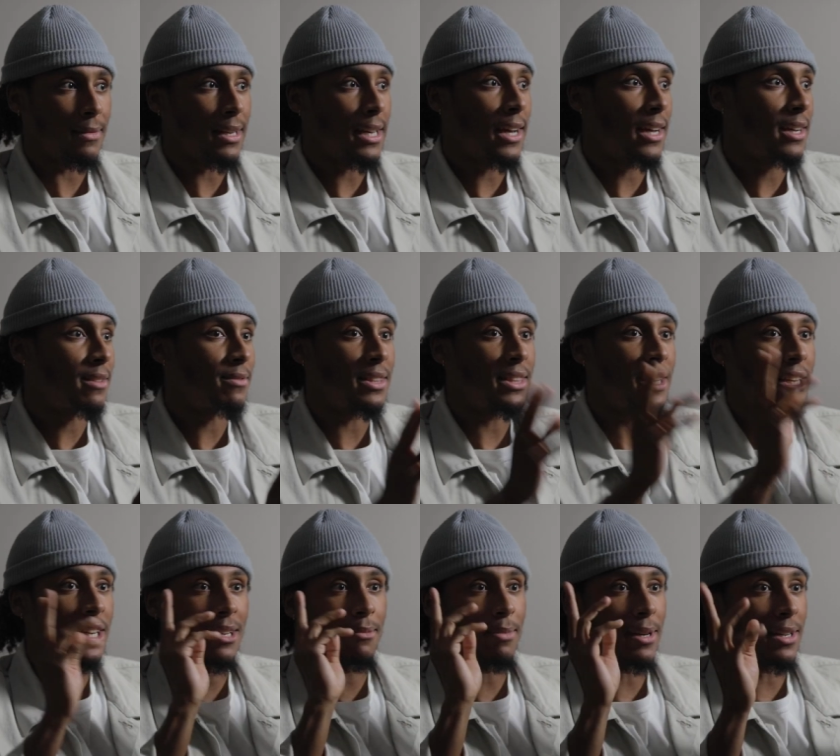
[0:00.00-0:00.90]
I'm not
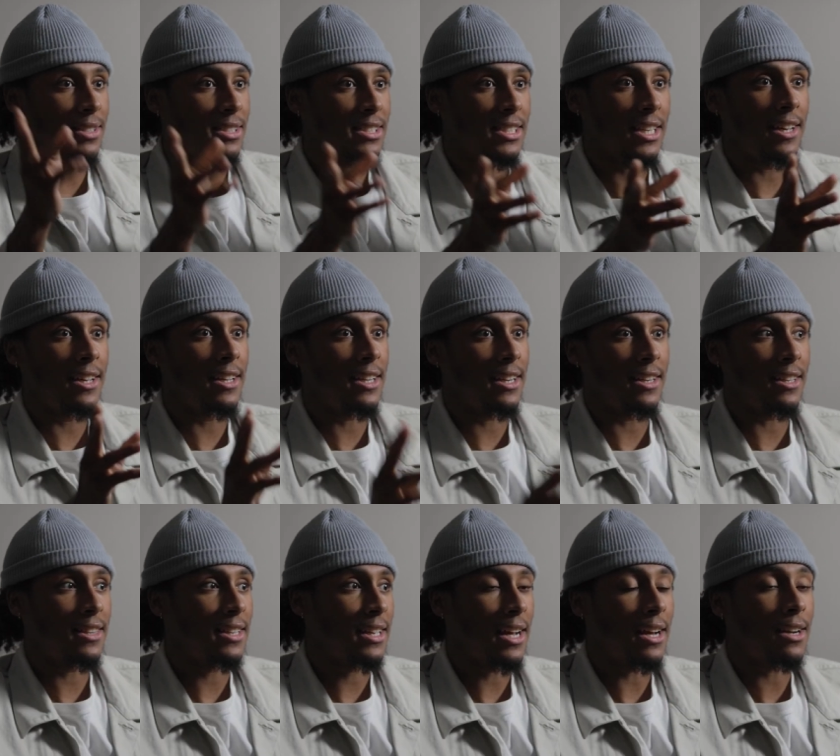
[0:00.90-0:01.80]
even thinking about
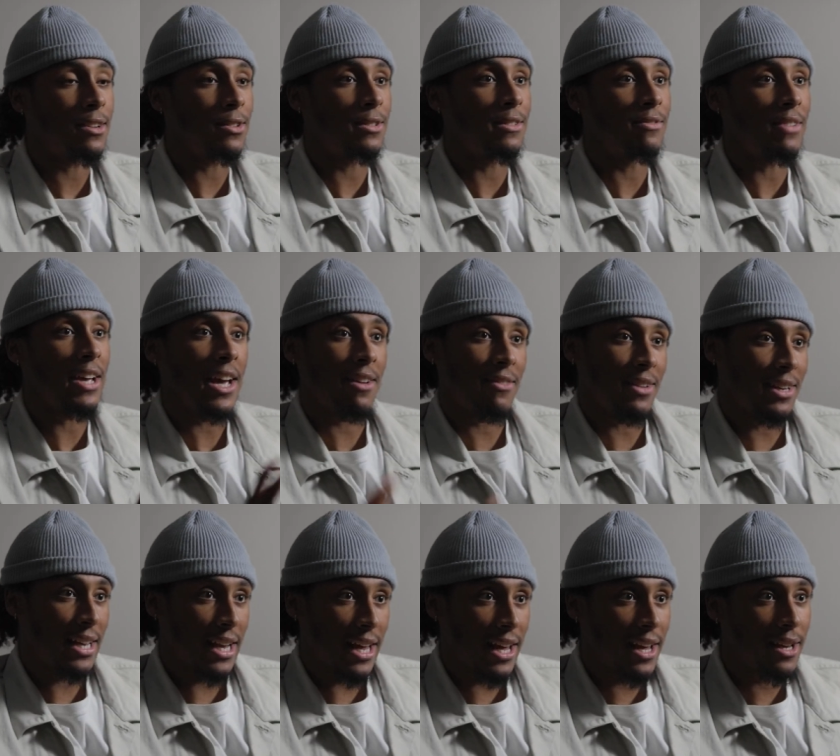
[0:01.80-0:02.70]
selling anything. I don't even
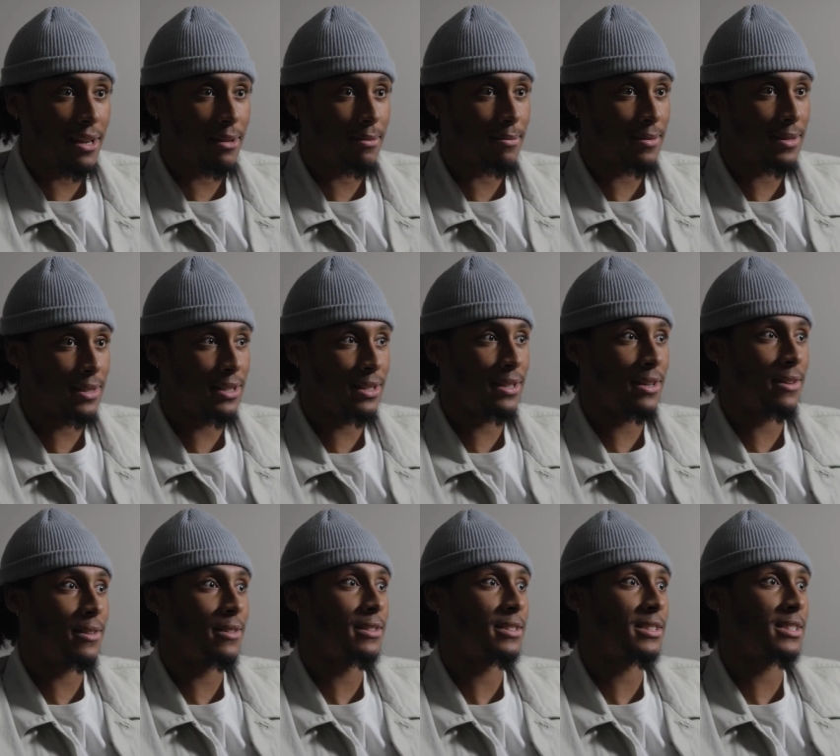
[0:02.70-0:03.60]
have a name,
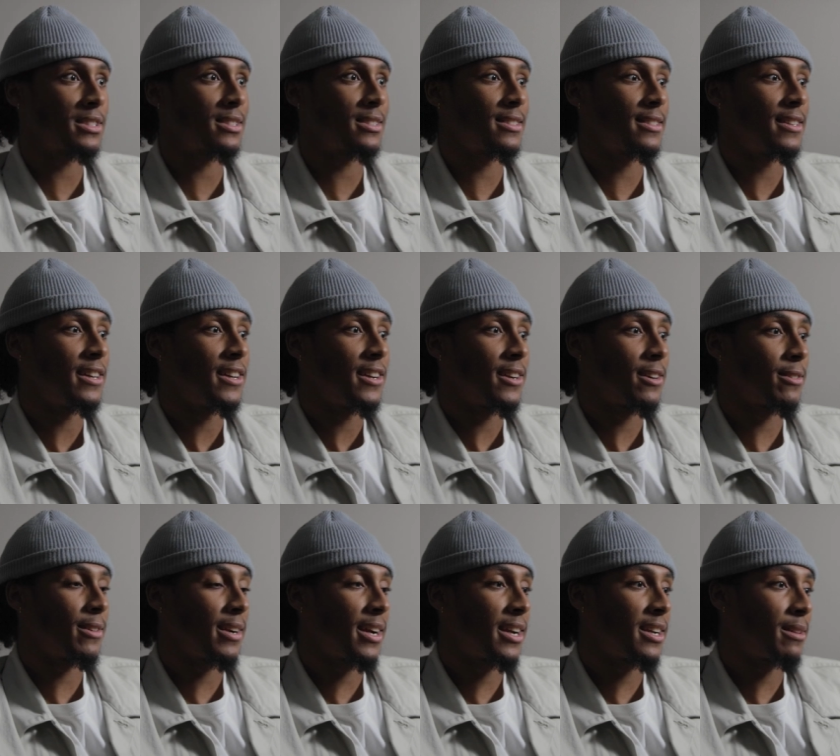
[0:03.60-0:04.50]
you know, just
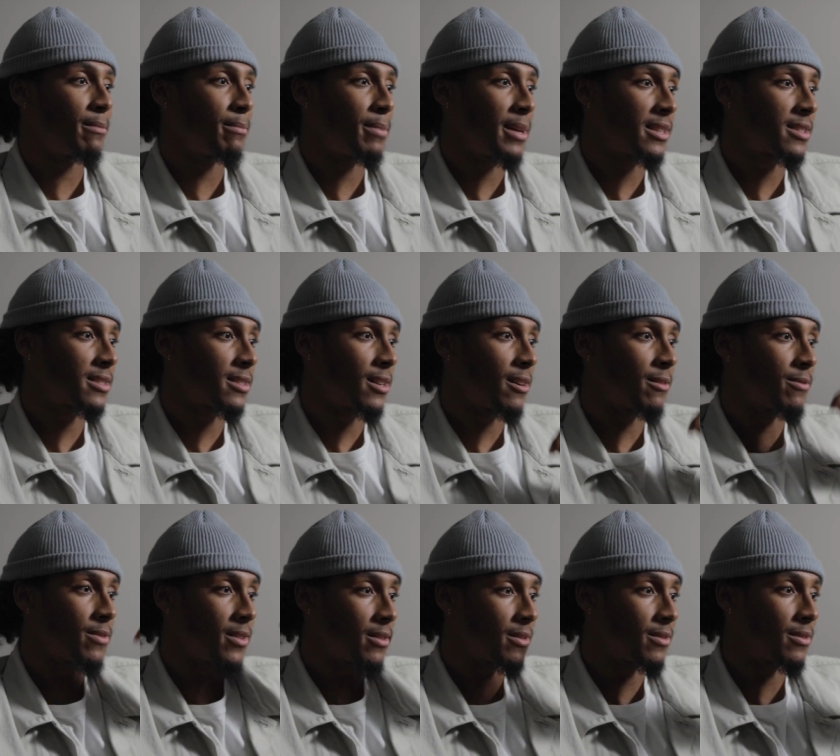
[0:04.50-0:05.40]
creating based
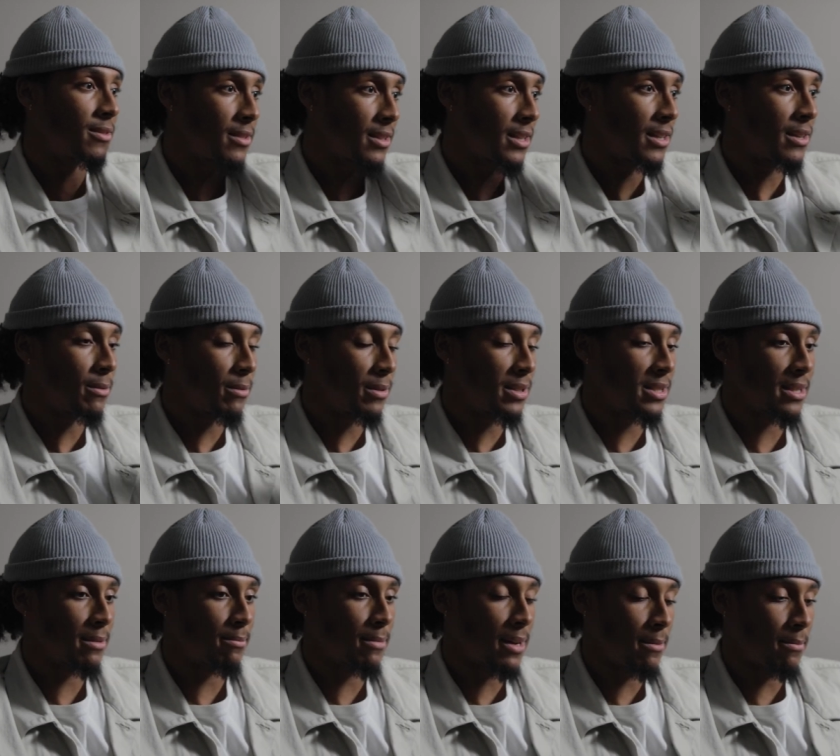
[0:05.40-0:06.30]
off of
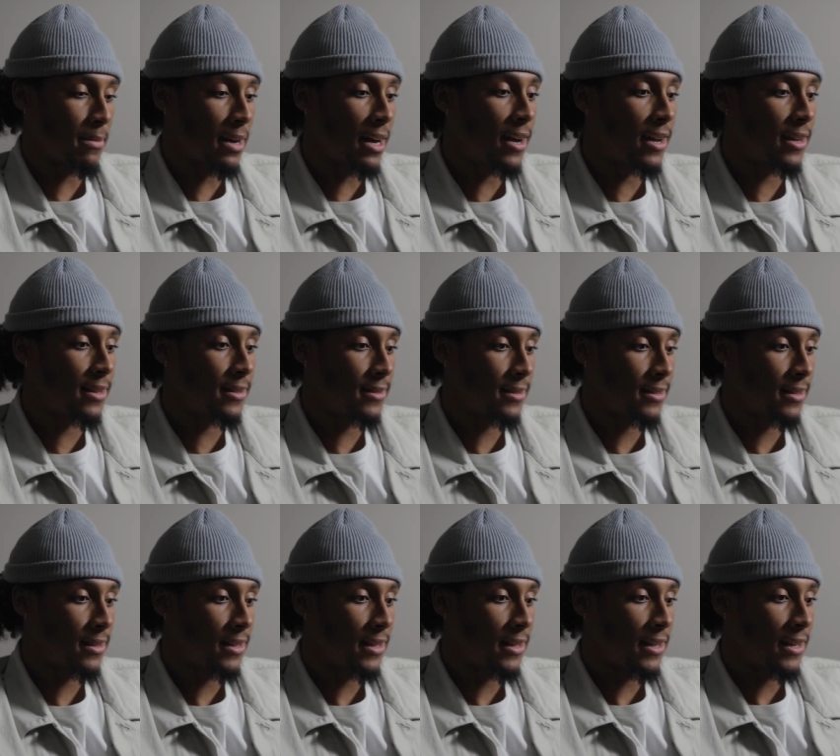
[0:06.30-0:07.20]
what's in my mind.